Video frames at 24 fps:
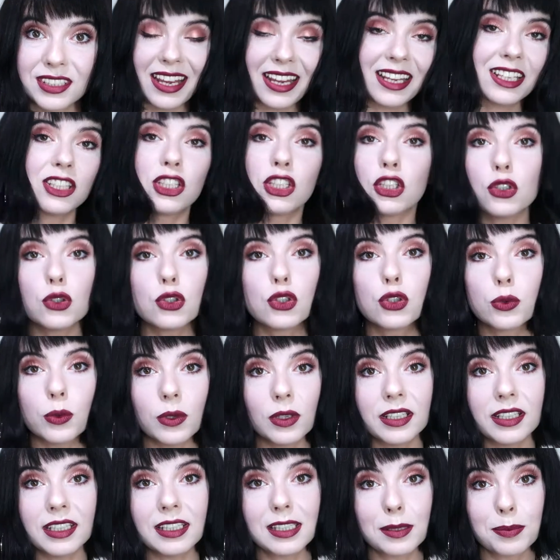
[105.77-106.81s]
and
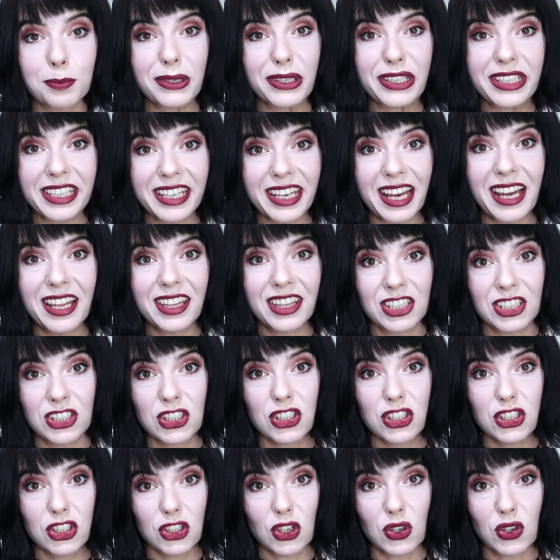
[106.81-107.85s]
usually it's pretty
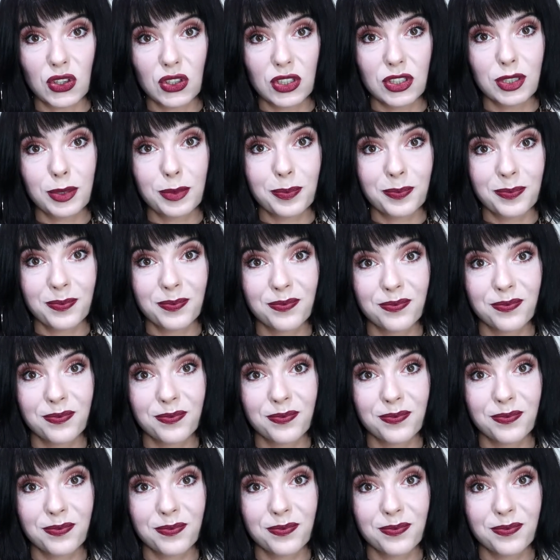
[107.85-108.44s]
understocked.